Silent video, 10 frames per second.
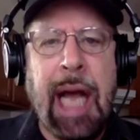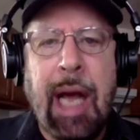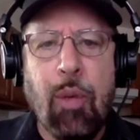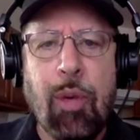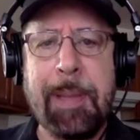
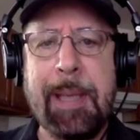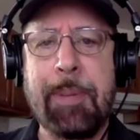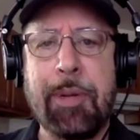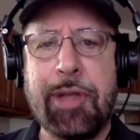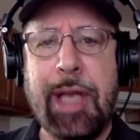not what
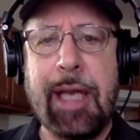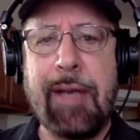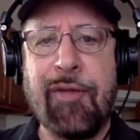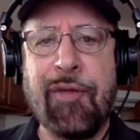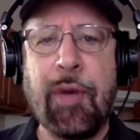people say
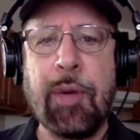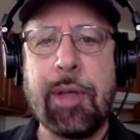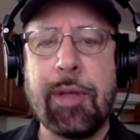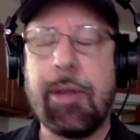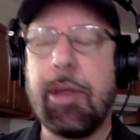in
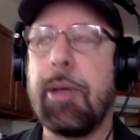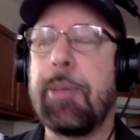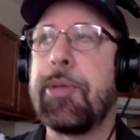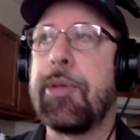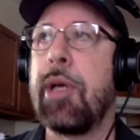focus
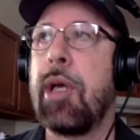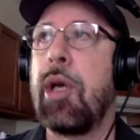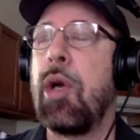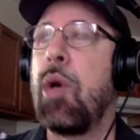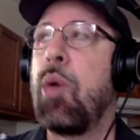groups.
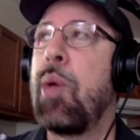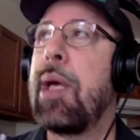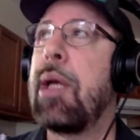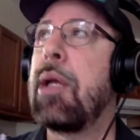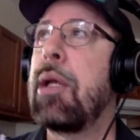
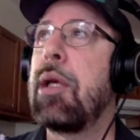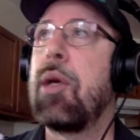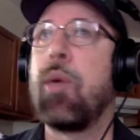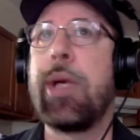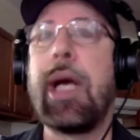Well,
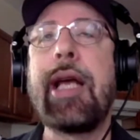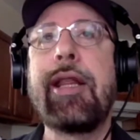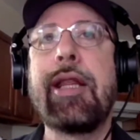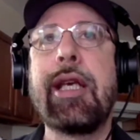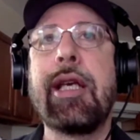when I
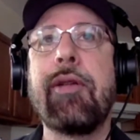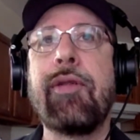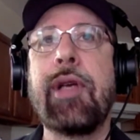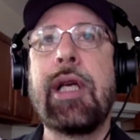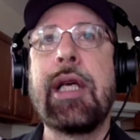think
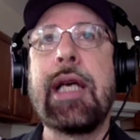of